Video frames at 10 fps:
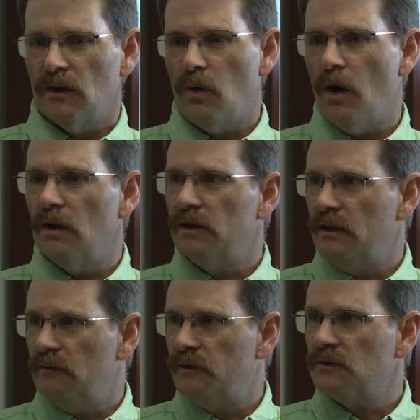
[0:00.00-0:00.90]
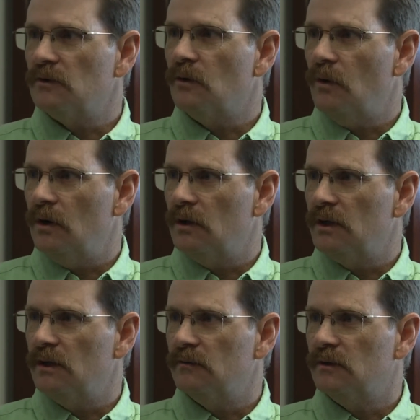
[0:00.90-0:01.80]
quality, the physical
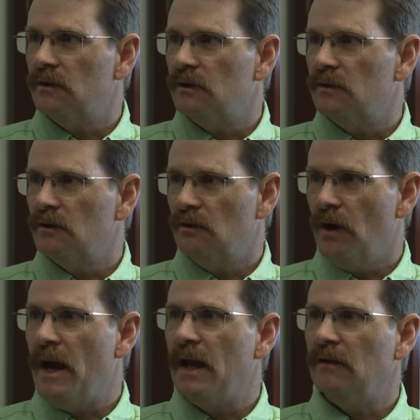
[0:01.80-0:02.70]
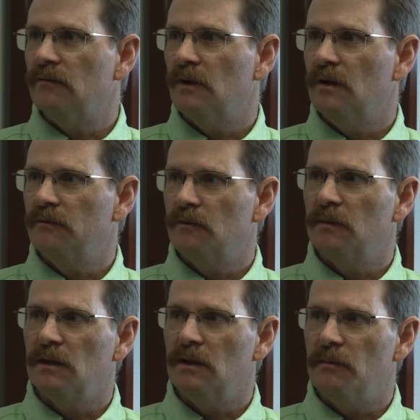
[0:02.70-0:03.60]
quality of the grain for
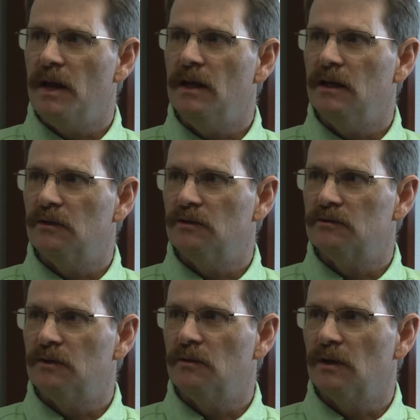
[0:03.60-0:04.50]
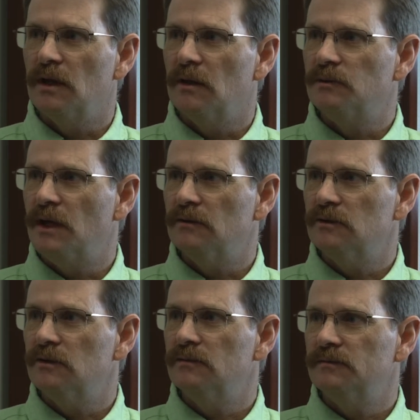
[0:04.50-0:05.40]
the milling and baking industry really helps out
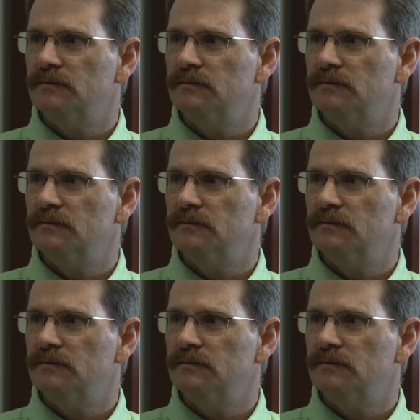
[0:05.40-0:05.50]
too.